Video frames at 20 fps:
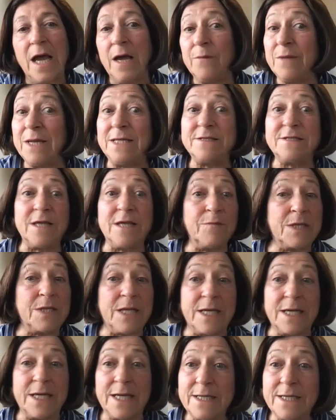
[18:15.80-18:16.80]
In some
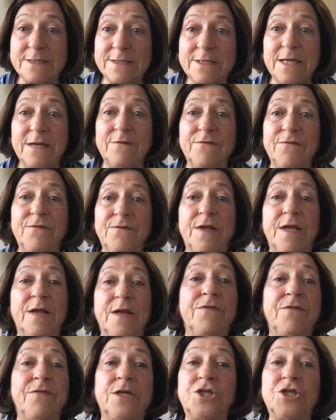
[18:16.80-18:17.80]
clinics, if
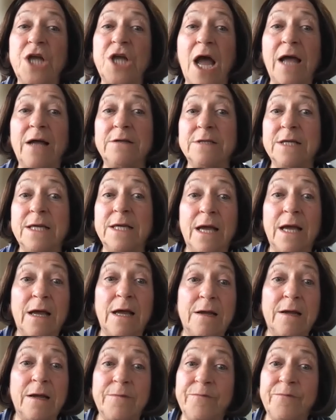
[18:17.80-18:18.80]
the child
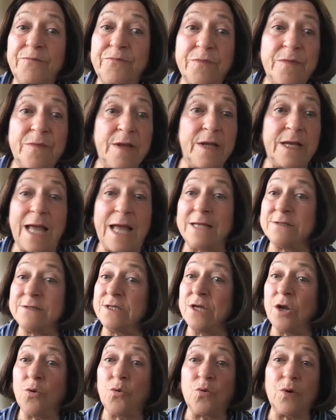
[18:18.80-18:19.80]
has
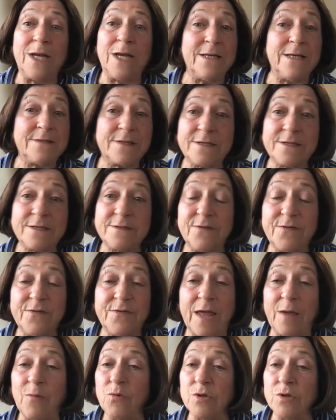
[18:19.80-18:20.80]
no risks,
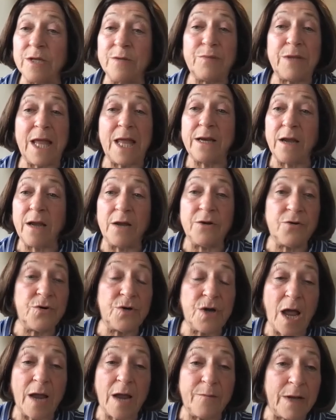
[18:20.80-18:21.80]
they will implant under
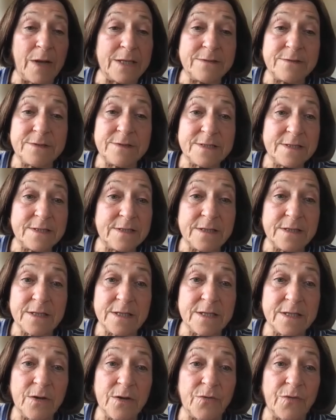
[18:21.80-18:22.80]
9 months.
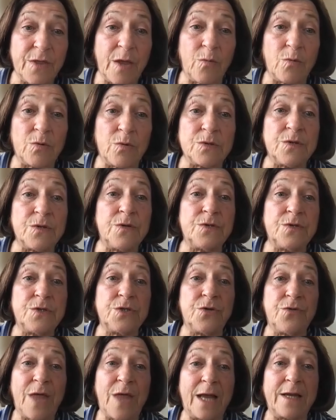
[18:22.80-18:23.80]
They will
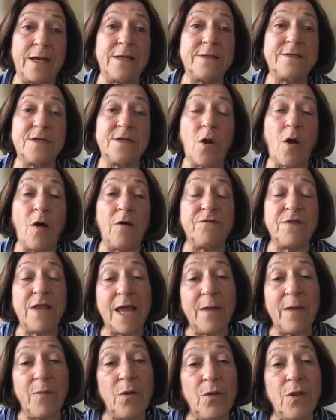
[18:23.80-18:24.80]
do that as an
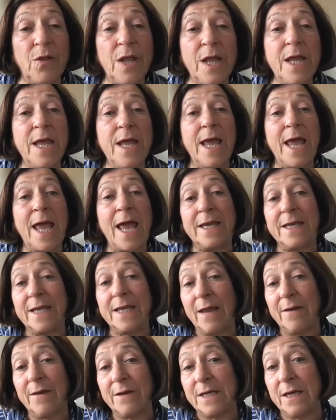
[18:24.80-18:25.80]
off-label and
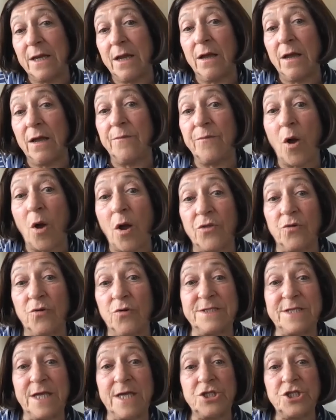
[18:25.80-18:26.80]
get
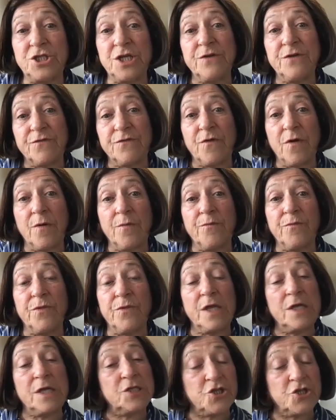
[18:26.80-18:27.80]
authorization from
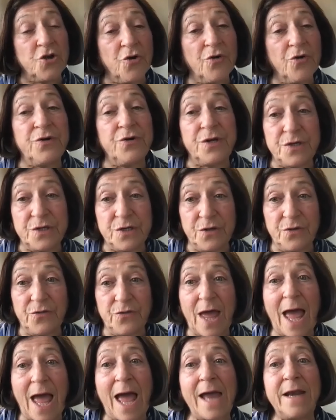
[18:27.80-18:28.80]
the insurer to do
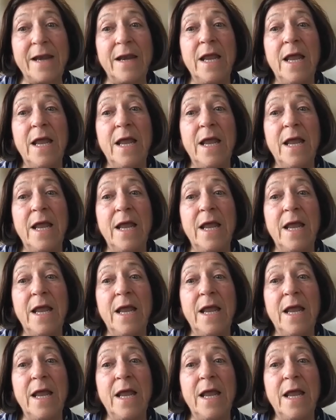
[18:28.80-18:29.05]
that.